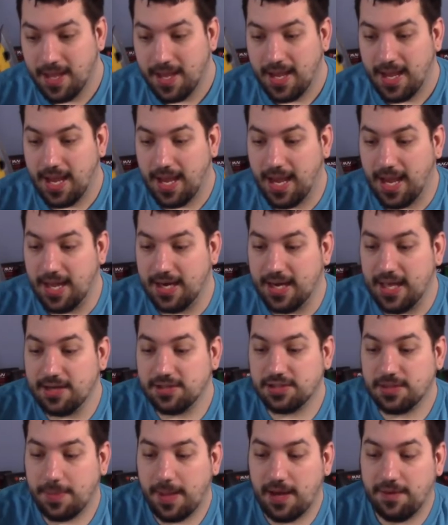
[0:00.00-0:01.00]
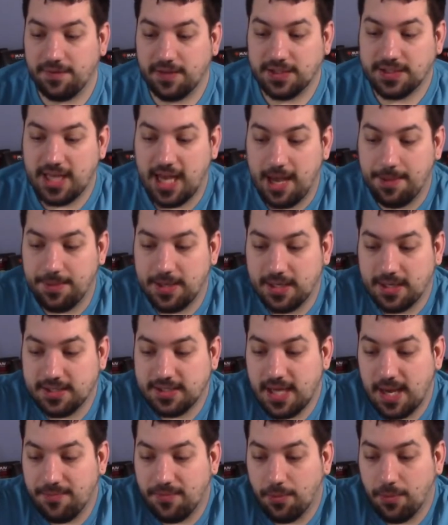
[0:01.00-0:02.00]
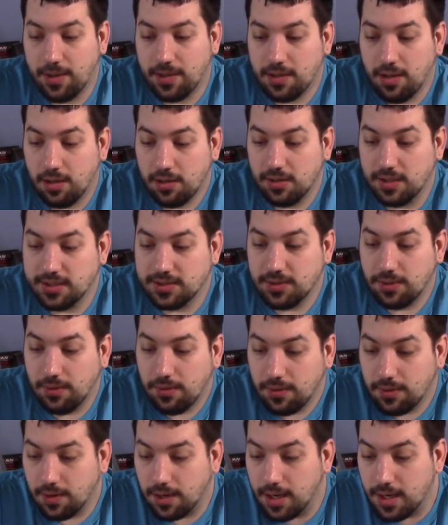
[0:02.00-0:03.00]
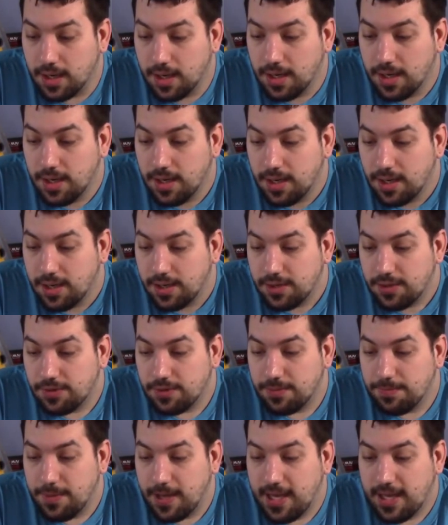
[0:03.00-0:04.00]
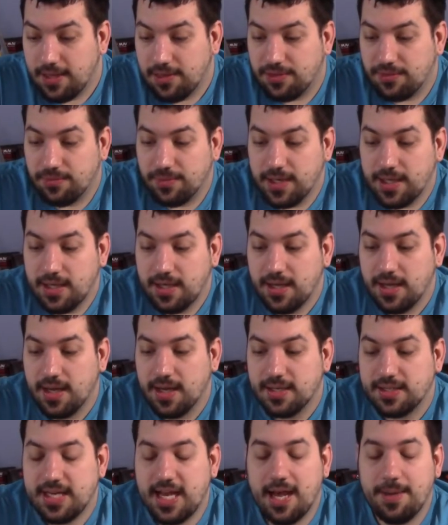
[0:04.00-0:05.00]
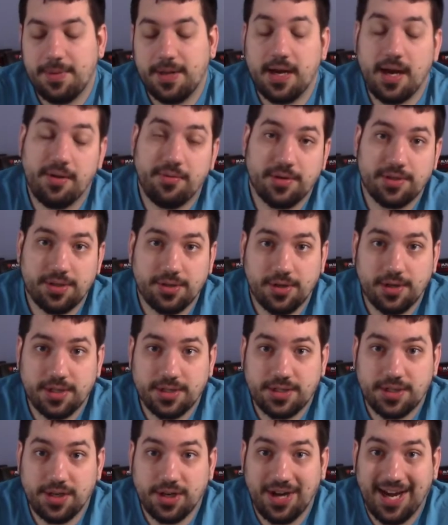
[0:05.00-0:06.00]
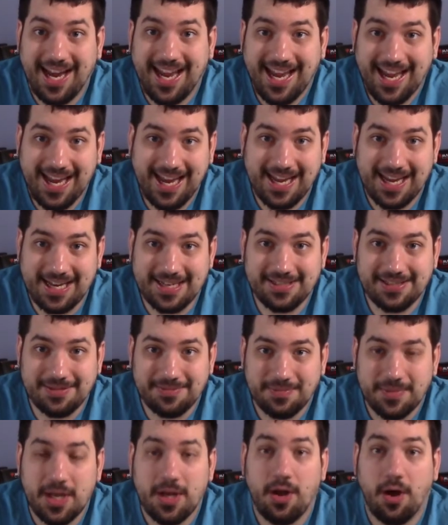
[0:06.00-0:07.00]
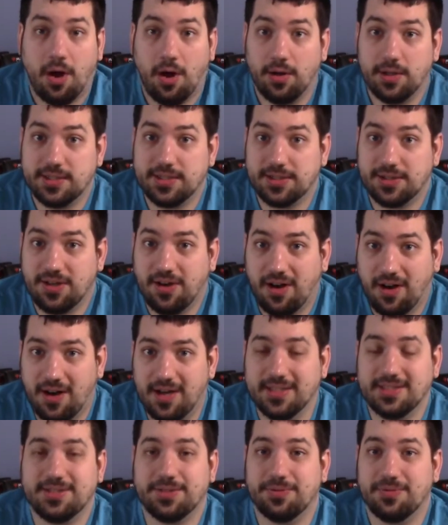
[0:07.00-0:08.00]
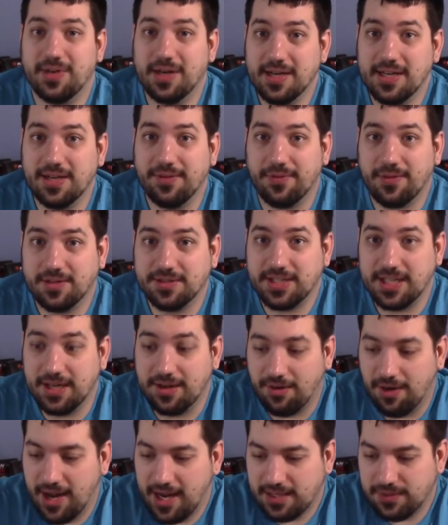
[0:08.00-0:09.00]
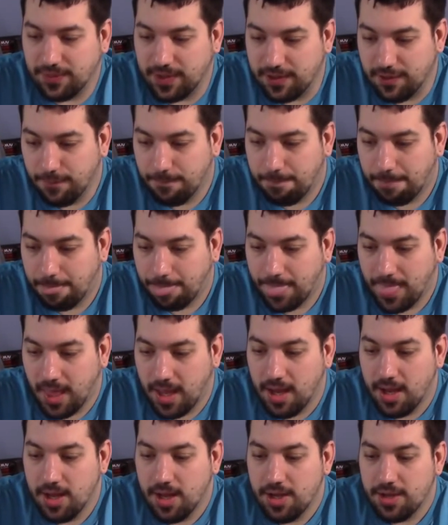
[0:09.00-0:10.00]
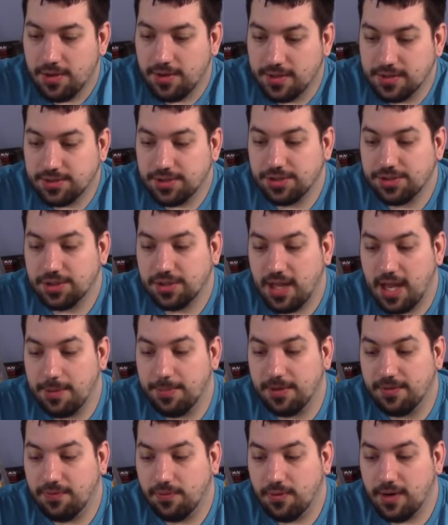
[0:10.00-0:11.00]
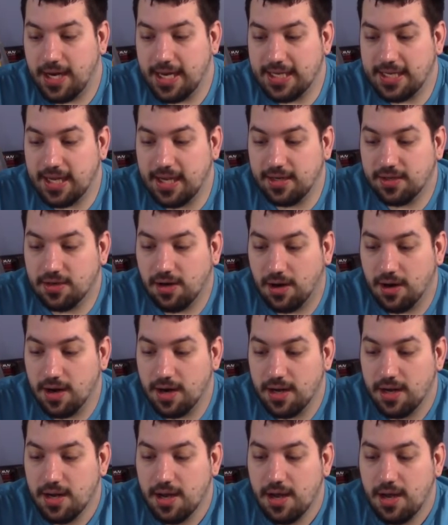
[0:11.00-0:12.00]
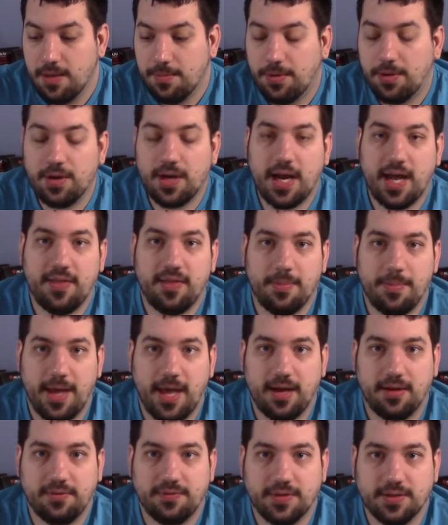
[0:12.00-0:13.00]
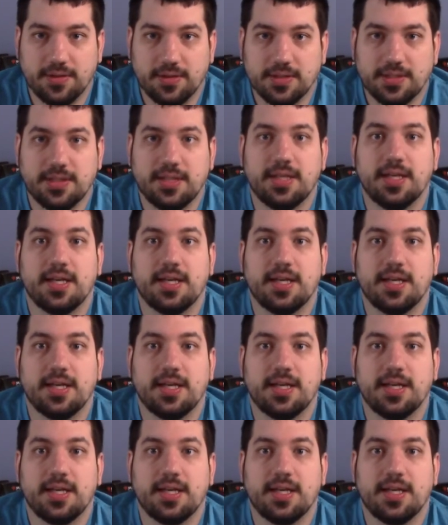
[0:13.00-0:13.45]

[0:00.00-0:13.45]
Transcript: And it enters the battlefield tapped, and it can tap for 1 colorless, or you can pay 3, tap it, and return it to your hand, all as it costs, so very difficult to interact with. You can search your library for a gate card, put it on the battlefield,